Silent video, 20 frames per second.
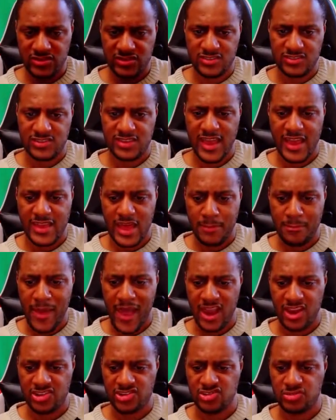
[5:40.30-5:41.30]
to see how that
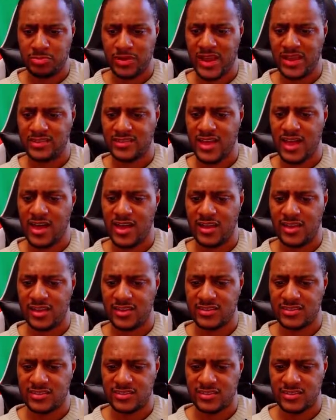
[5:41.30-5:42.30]
package plays out, I
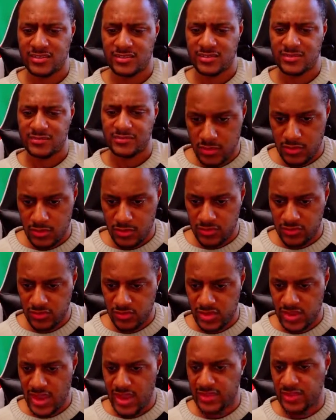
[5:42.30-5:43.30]
guess. So
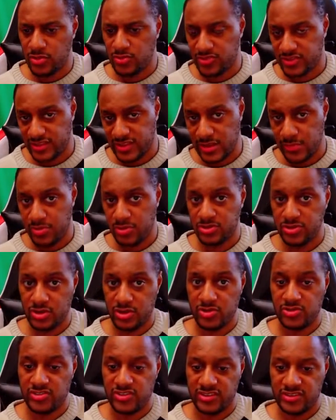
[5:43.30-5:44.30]
yeah, don't sleep on
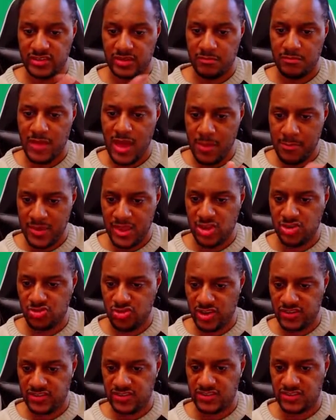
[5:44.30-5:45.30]
those, because it might be
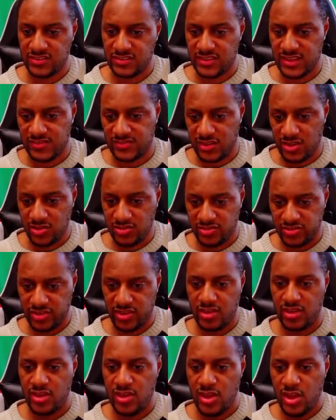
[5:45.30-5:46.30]
interesting to see if those
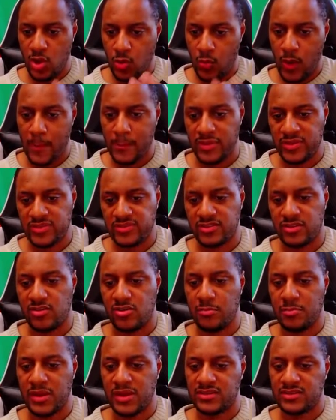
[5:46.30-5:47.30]
weapons are
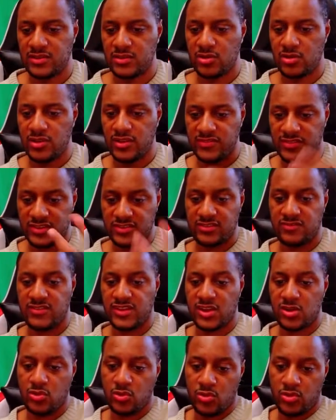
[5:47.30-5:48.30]
a big deal, and if there's a
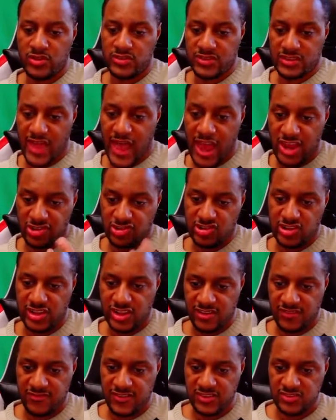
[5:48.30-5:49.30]
vehicle is actually
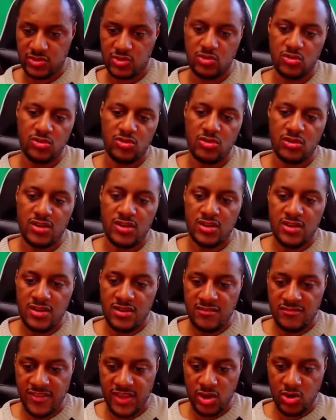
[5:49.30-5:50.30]
a physical
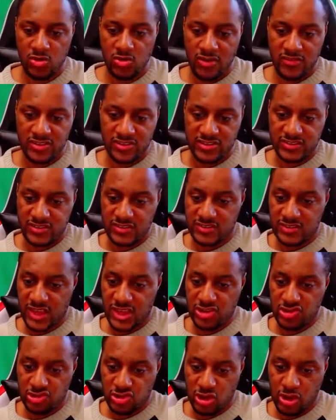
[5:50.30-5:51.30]
vehicle rather than just a
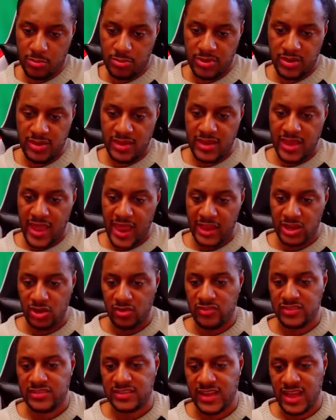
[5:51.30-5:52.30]
skin job. And
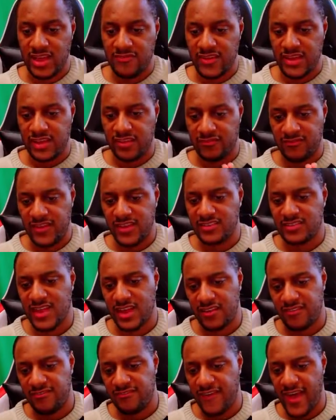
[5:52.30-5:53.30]
obviously I think things
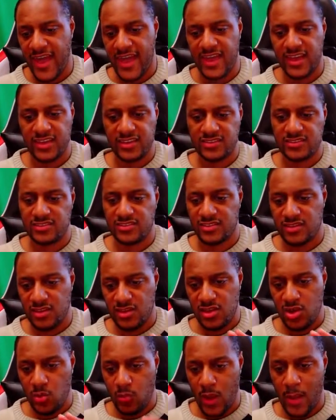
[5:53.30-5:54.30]
like fangs,
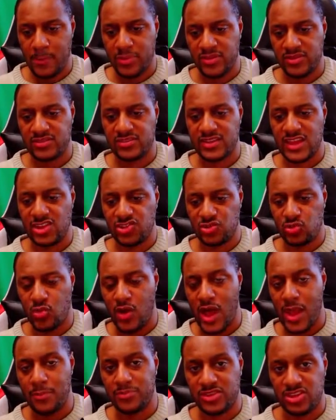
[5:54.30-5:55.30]
weapons and actual
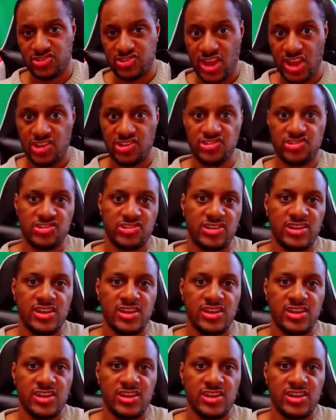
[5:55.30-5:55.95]
items that change